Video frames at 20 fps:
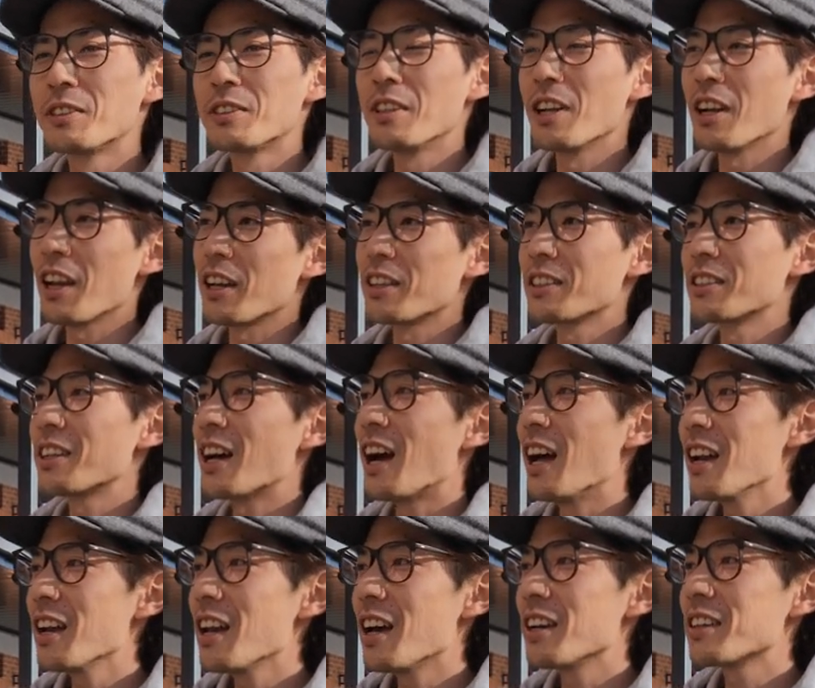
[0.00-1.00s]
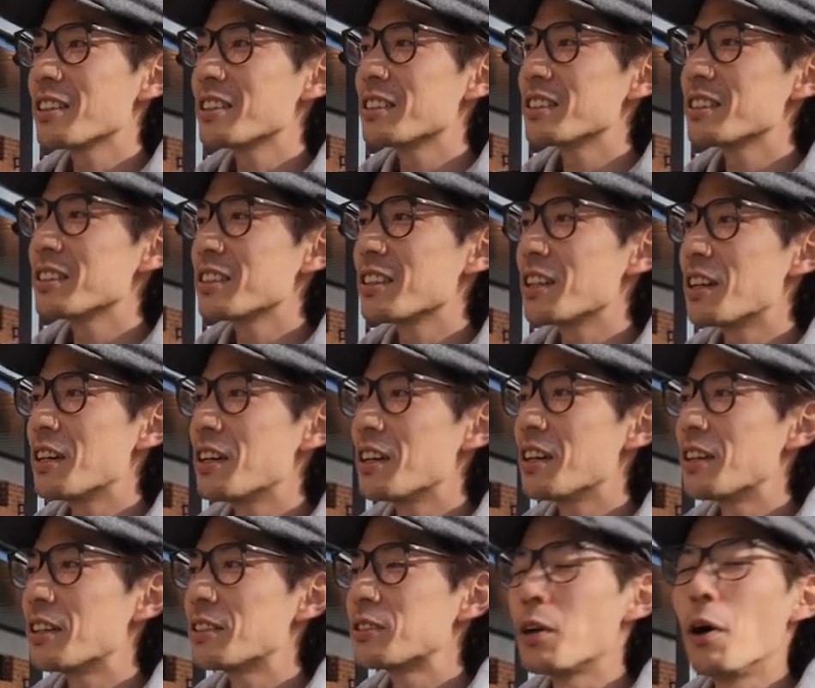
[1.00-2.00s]
like I like
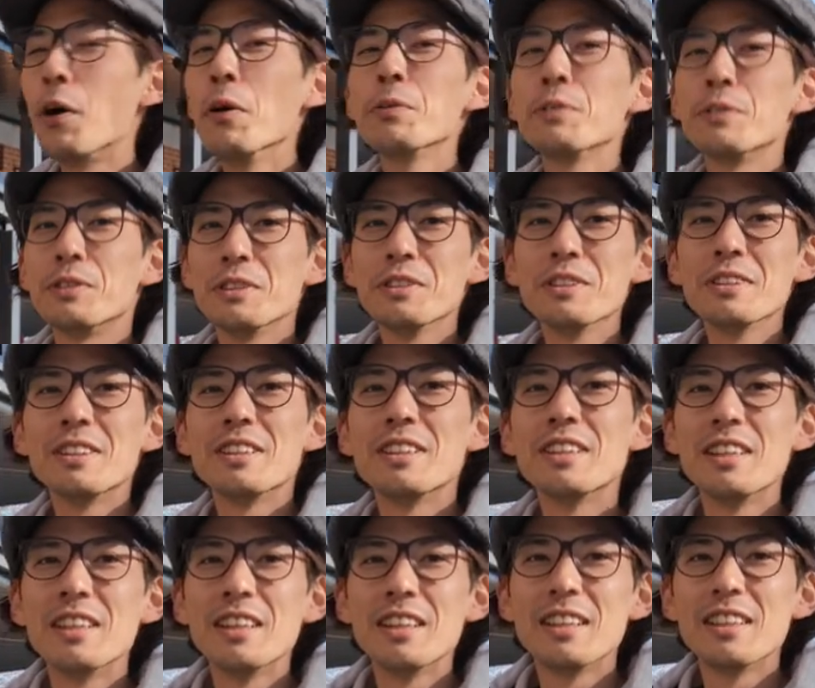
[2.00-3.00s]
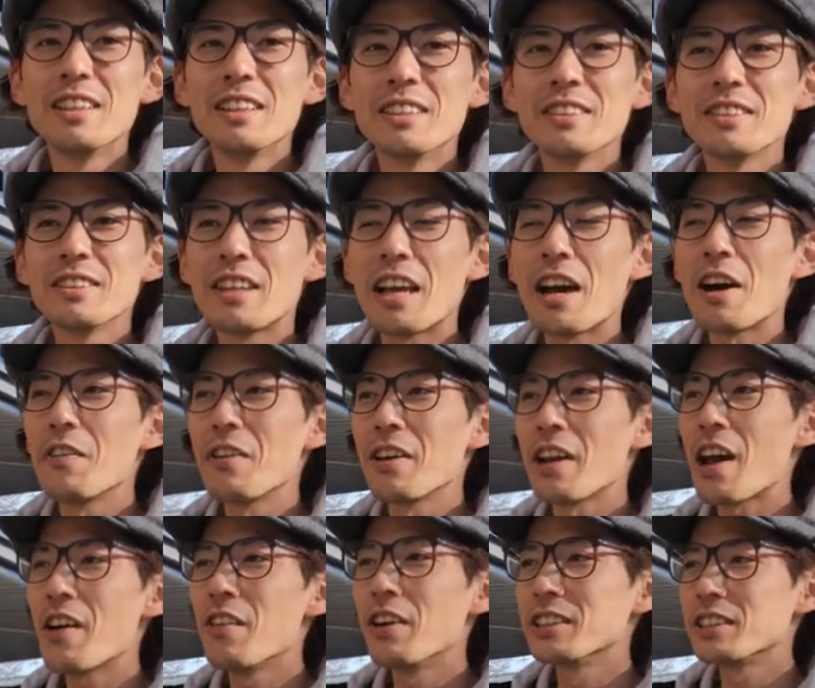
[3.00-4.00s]
the tofu. Yeah, when
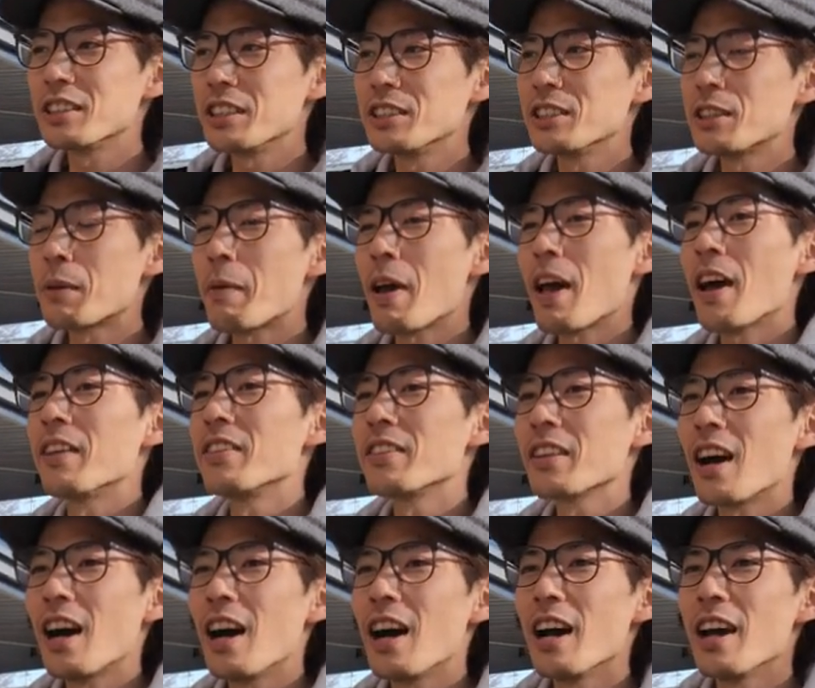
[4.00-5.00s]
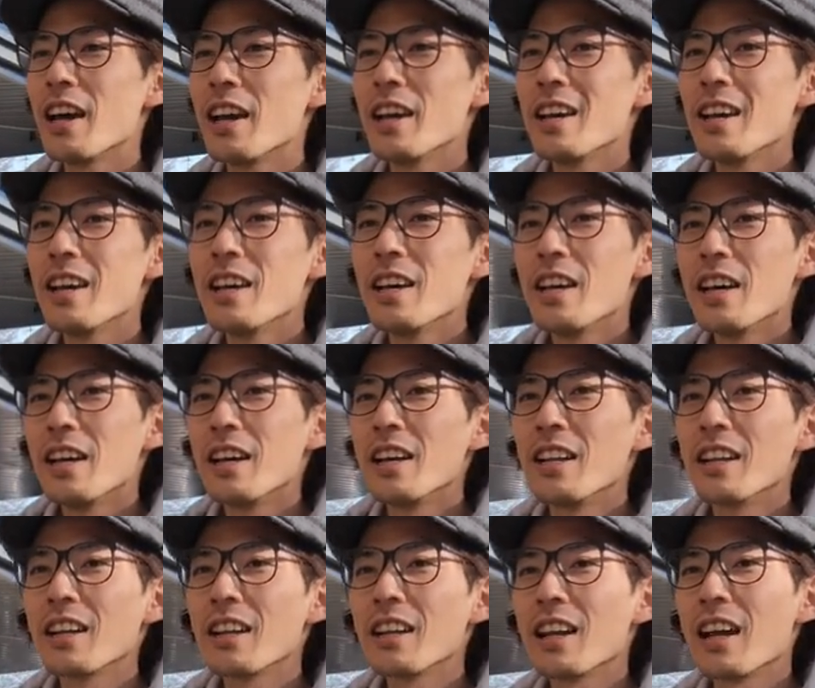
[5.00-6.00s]
I was in Japan, I
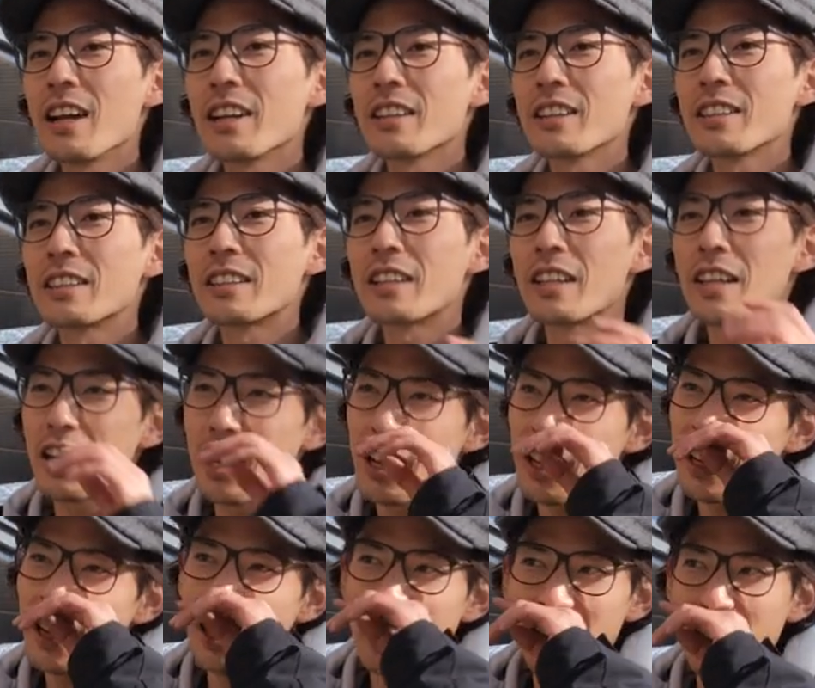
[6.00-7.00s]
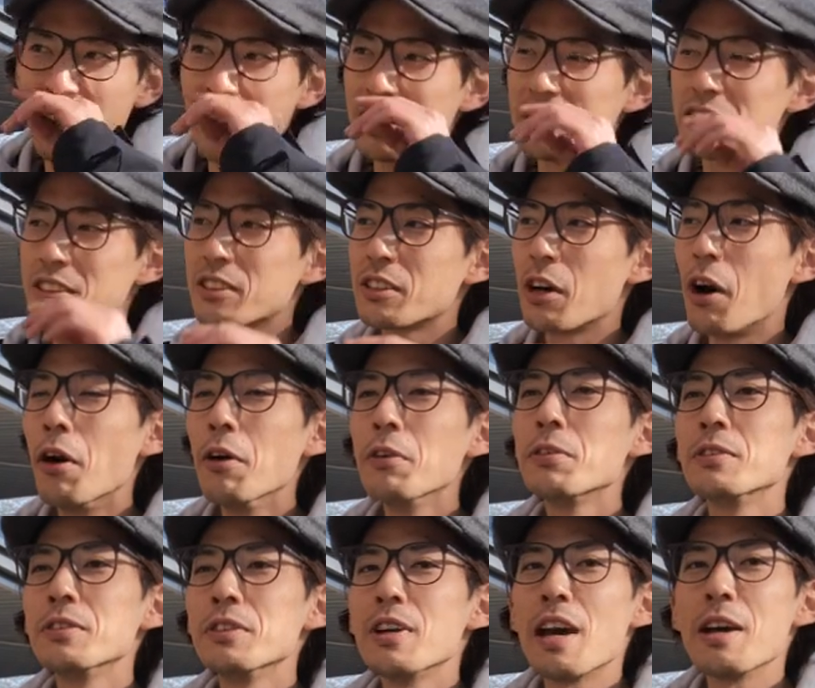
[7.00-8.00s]
like had
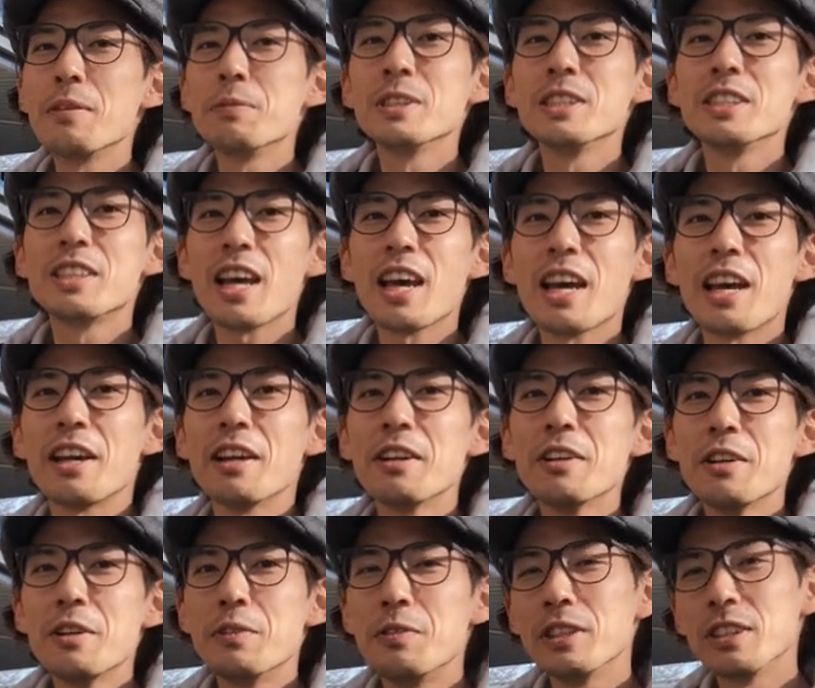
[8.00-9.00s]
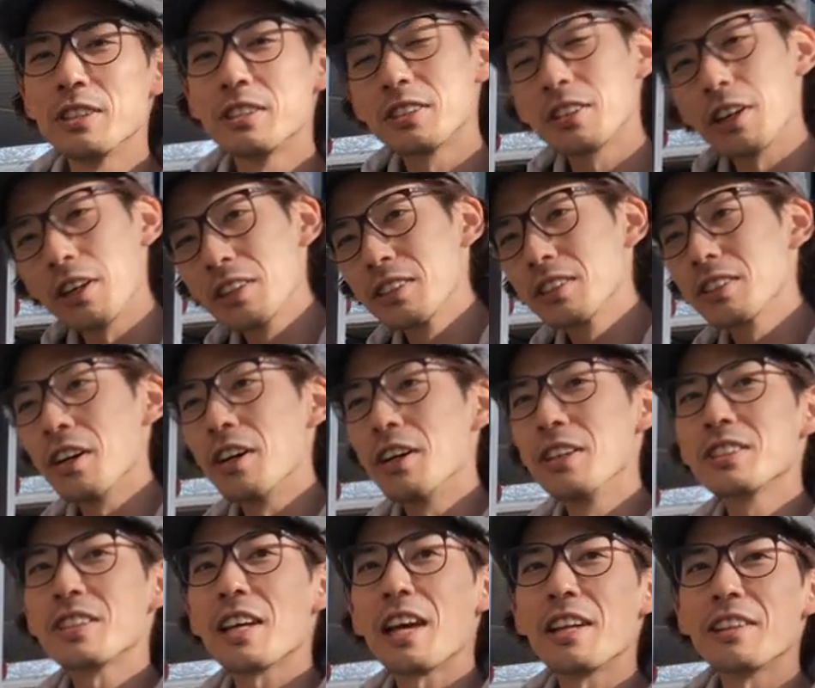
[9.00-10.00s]
tofu every day with soy
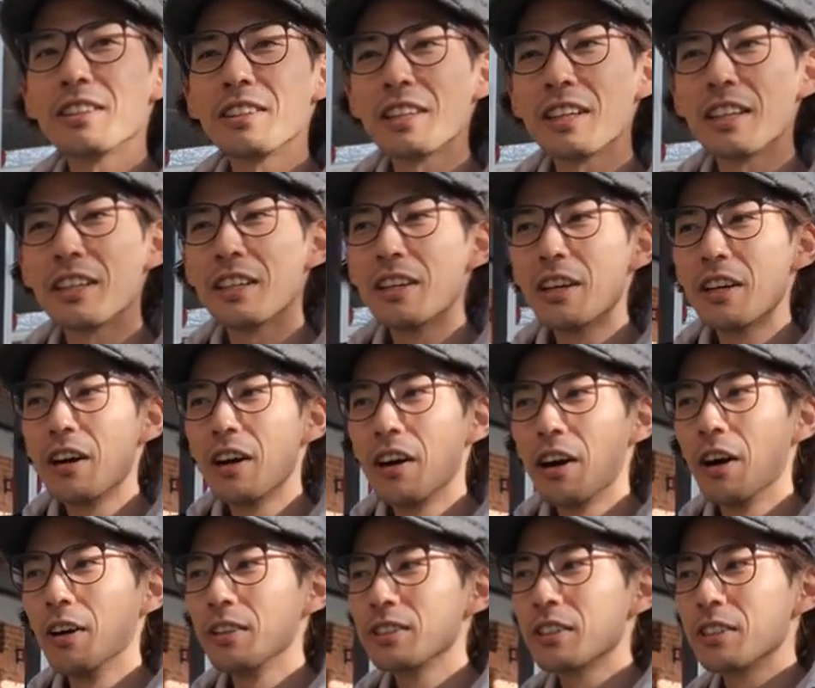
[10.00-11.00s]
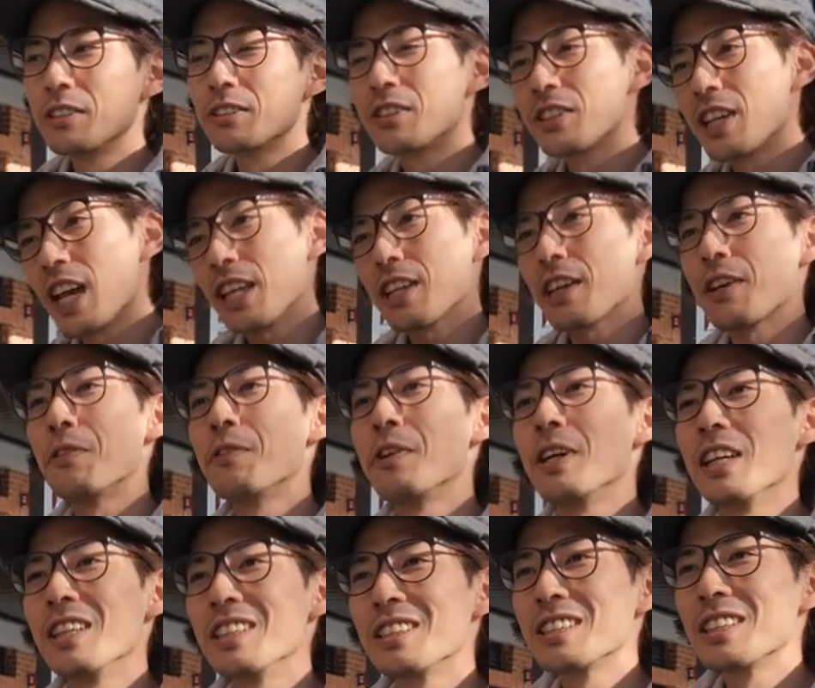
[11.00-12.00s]
sauce and also together
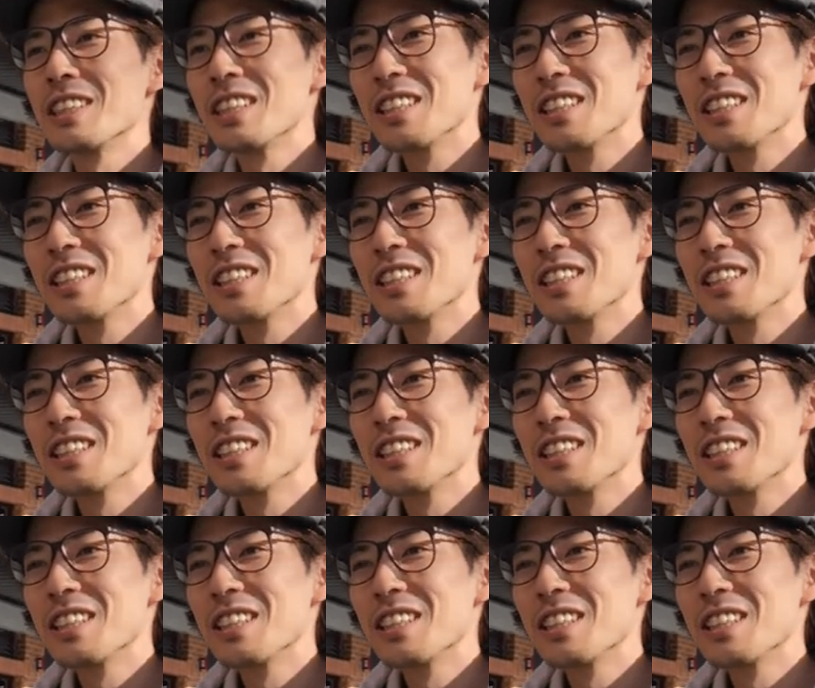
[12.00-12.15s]
with